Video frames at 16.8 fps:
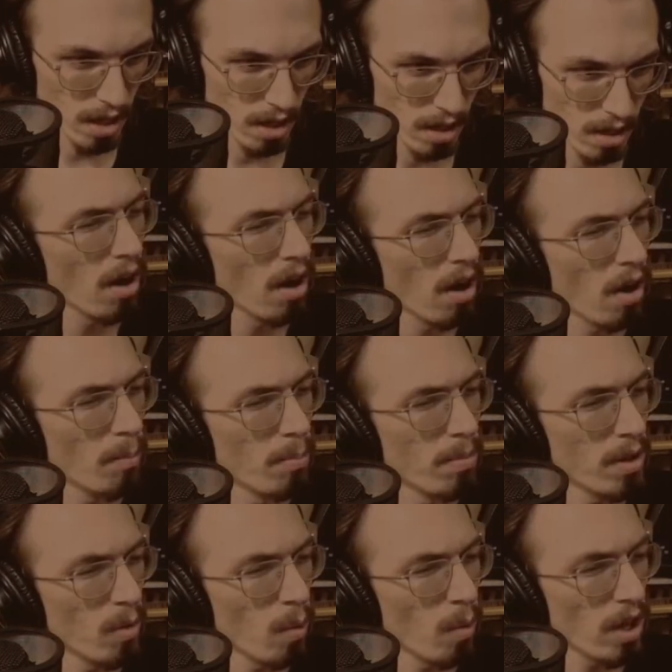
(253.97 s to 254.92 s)
I'll
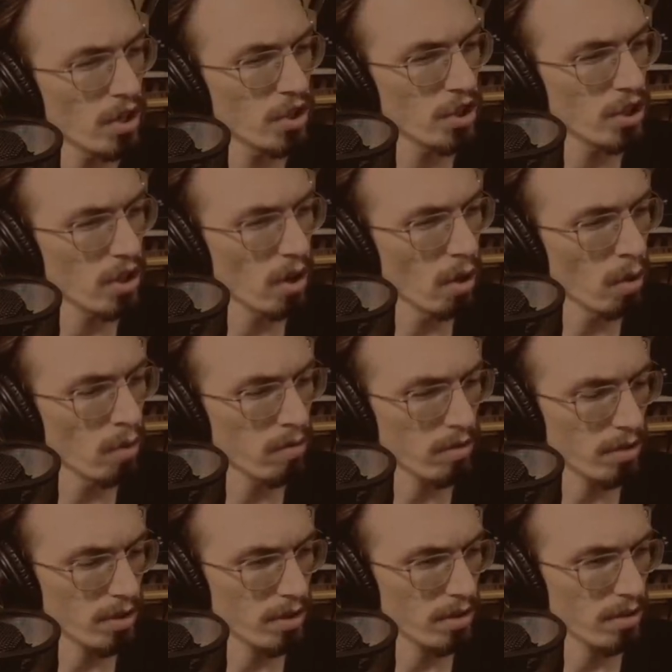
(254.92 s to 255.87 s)
be watching over
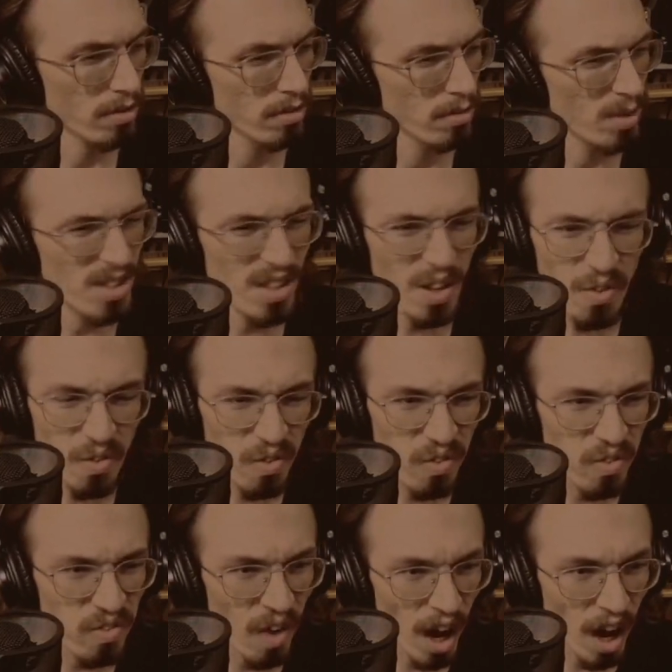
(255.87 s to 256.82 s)
you.
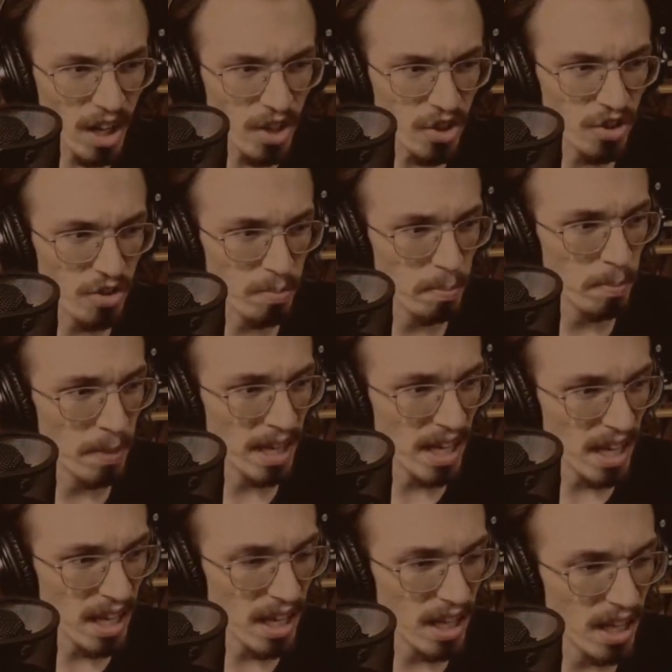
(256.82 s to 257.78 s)
What do you
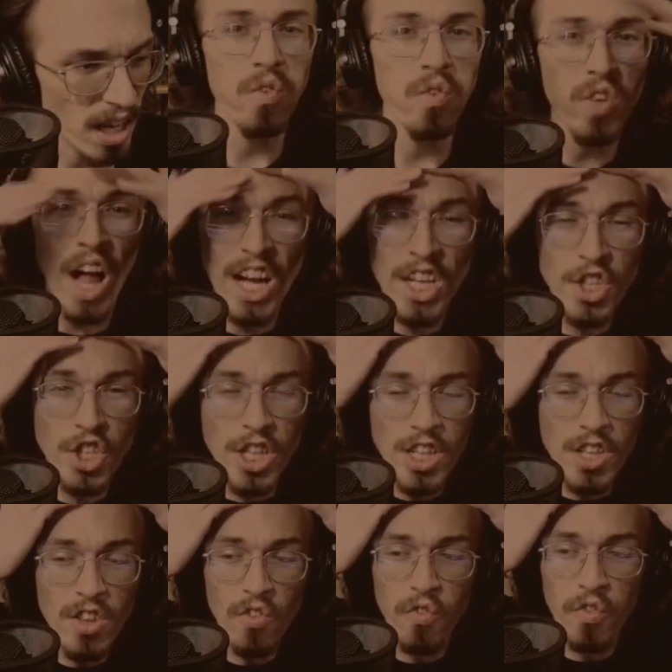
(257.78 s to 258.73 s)
mean?
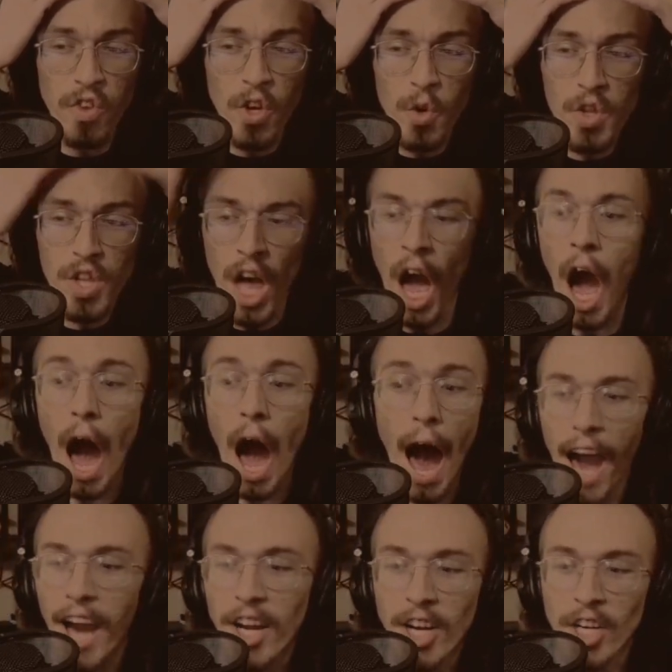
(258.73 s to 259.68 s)
Flashlight's fuse?
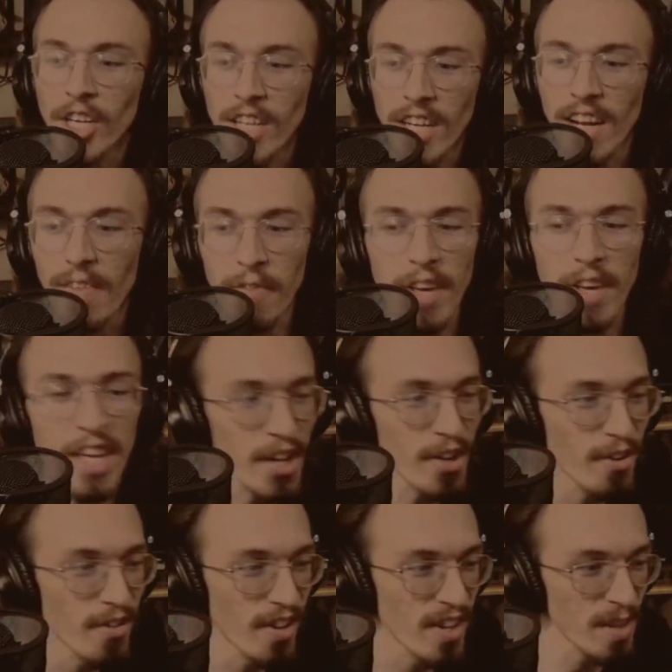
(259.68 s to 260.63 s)
I couldn't
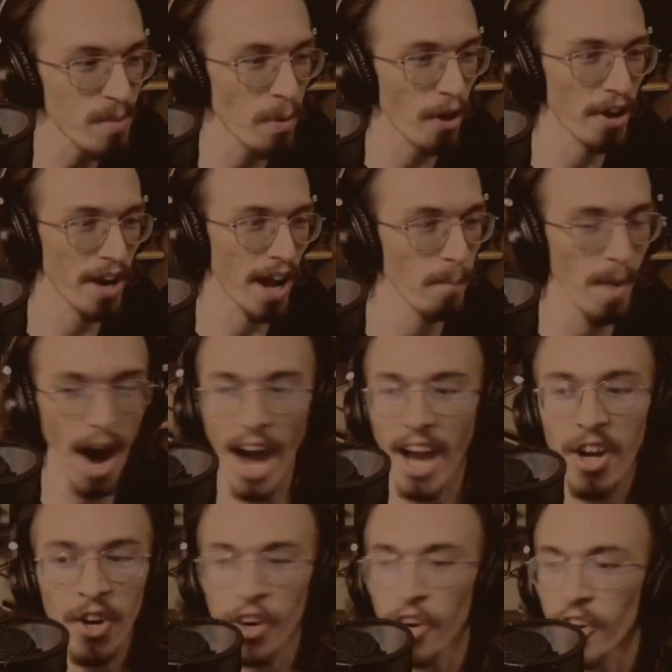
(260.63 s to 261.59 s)
figure this part out. I
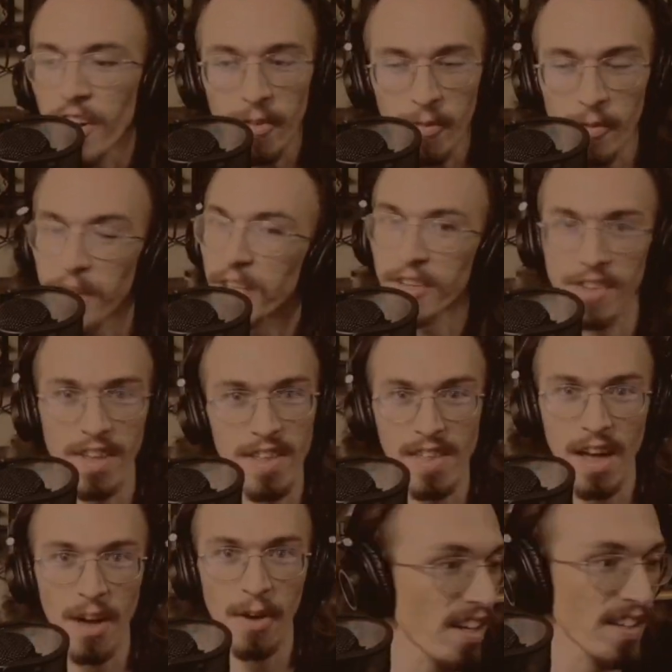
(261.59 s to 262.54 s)
couldn't figure this
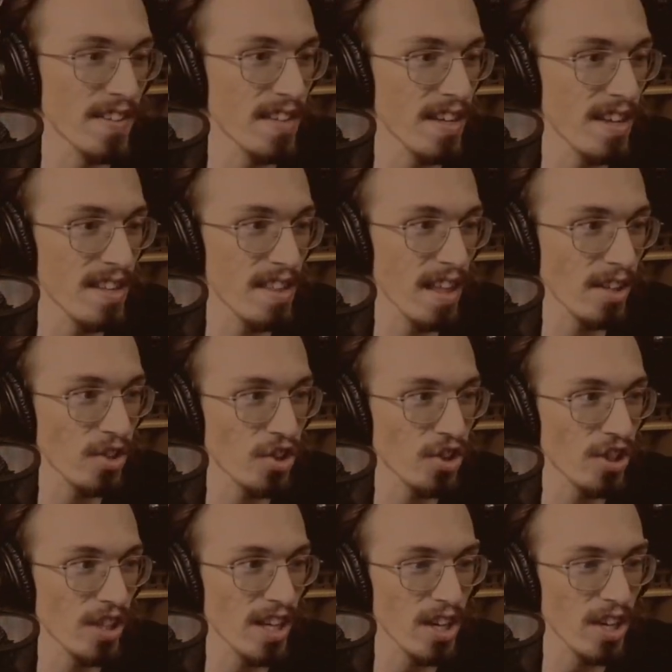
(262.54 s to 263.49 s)
out.
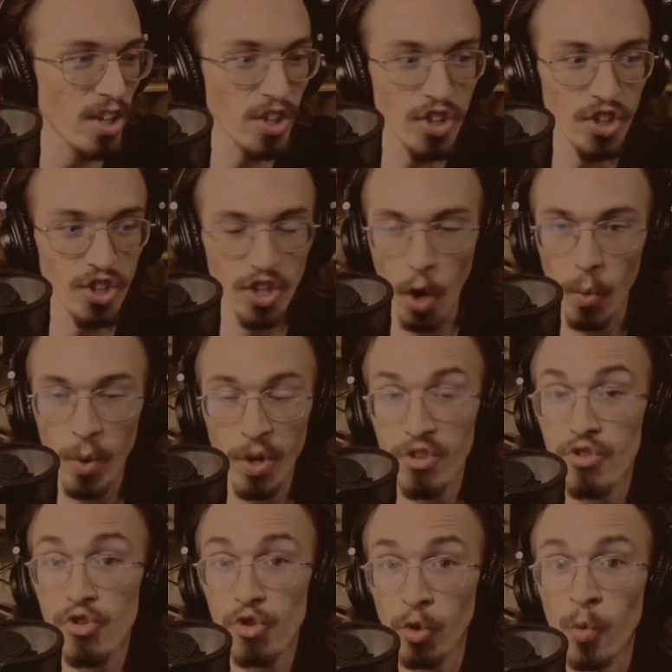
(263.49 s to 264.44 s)
Essentially. Good to know we're
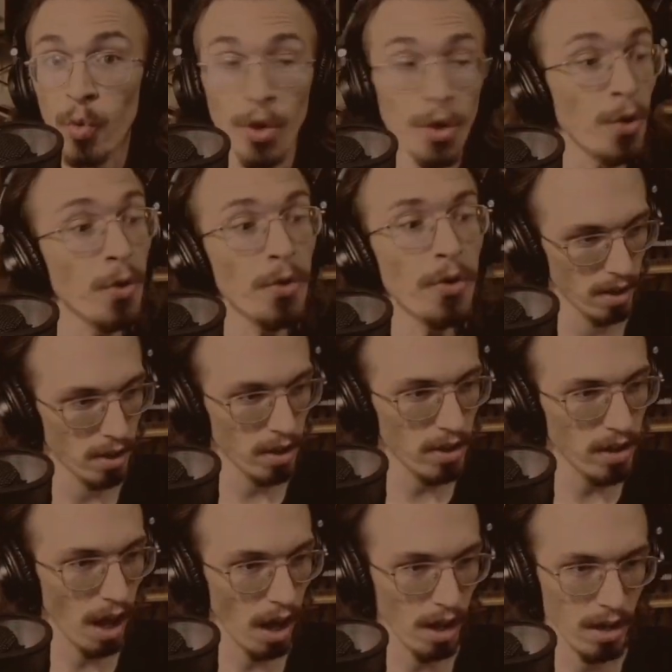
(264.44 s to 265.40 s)
screwed. Good
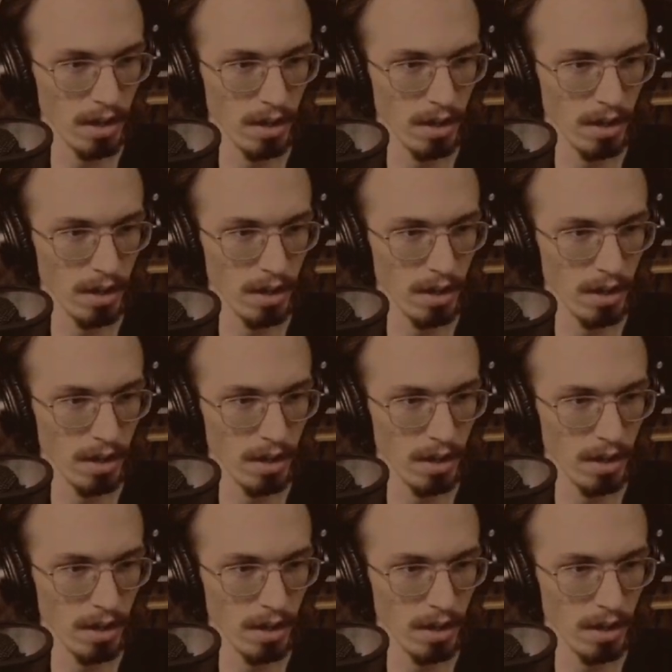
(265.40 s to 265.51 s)
luck.